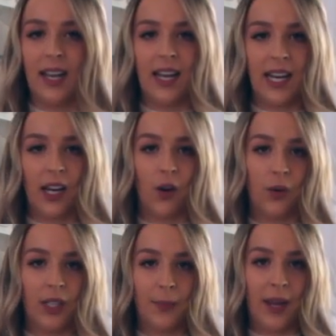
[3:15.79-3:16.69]
and I
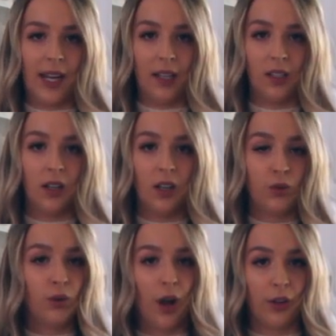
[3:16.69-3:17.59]
only paid
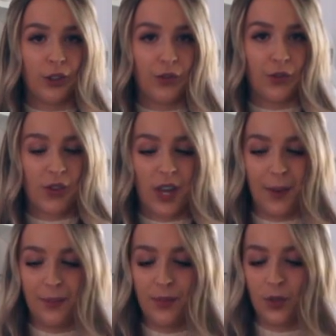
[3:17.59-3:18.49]
$2 for
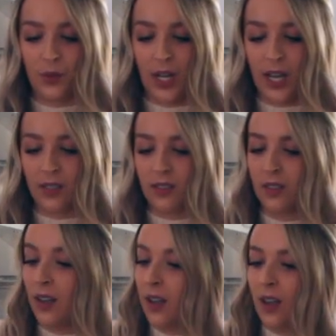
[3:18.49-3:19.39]
them, so that's
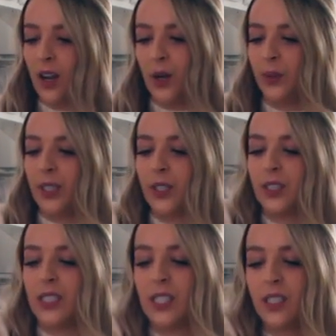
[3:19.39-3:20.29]
a really
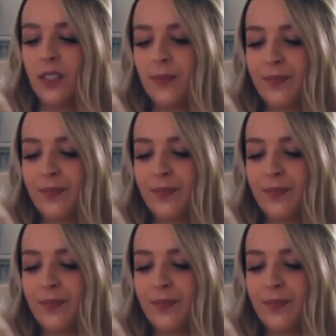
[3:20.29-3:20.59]
good deal.